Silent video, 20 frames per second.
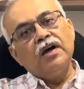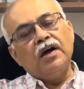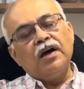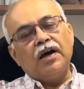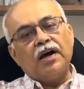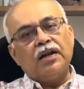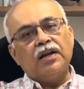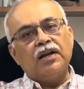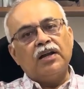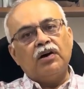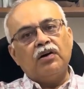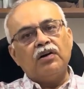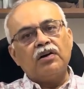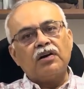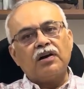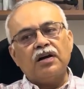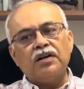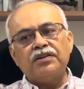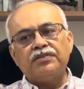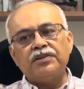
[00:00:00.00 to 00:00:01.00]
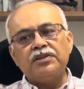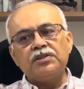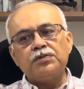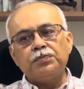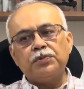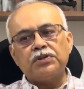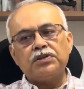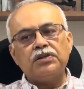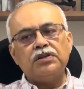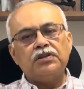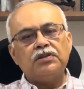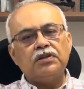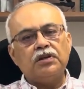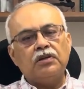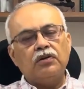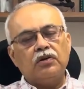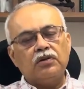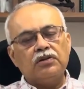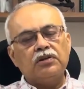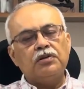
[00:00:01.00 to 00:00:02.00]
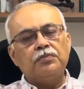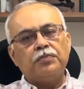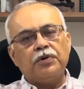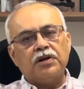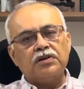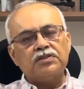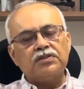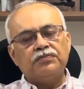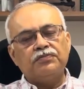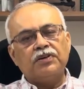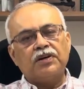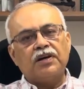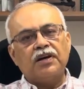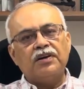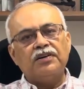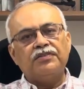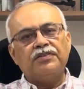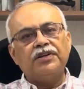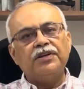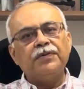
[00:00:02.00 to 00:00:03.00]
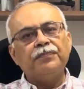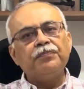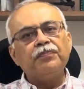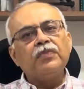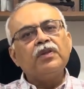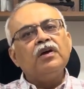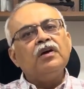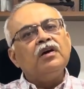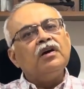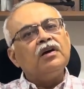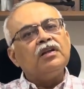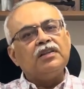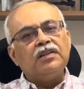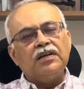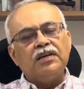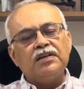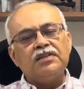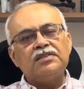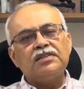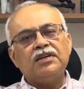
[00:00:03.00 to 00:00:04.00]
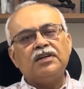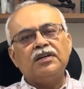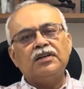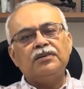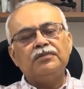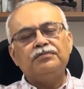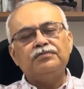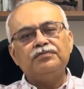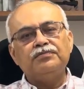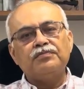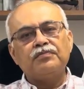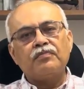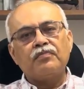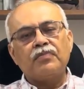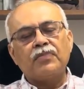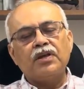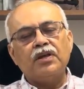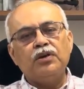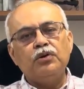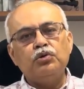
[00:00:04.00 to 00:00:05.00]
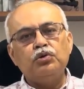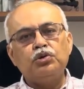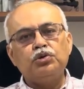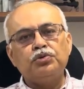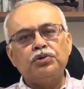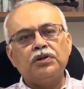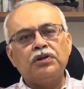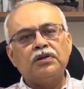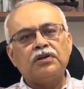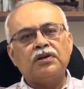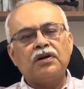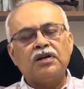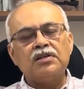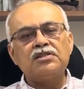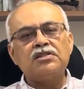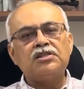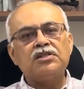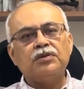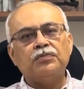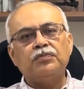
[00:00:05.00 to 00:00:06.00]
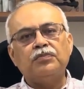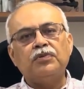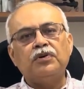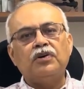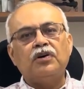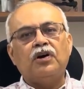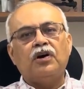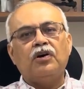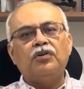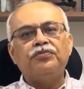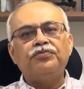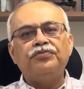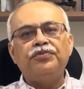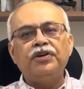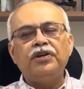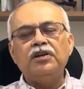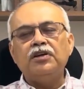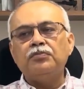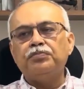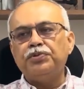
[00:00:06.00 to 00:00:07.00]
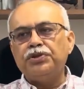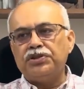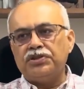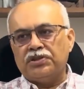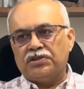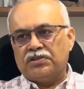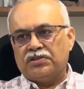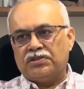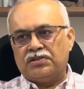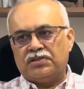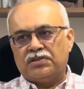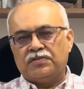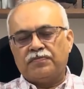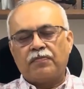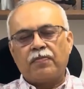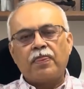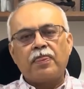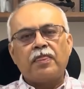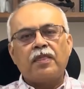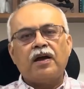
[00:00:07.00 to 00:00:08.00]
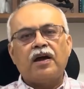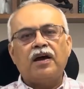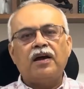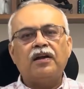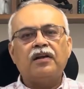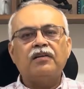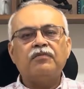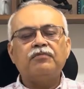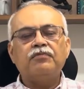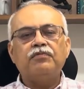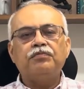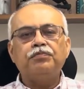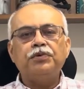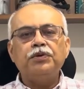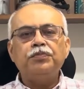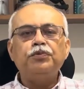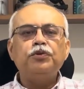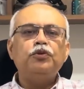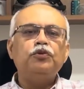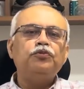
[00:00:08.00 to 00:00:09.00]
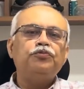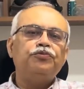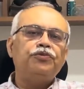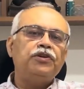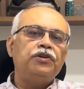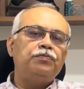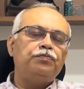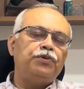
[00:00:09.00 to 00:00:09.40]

And in our country, especially in the northern parts of the country, there is a usual custom of feeding pigeons. And people who feed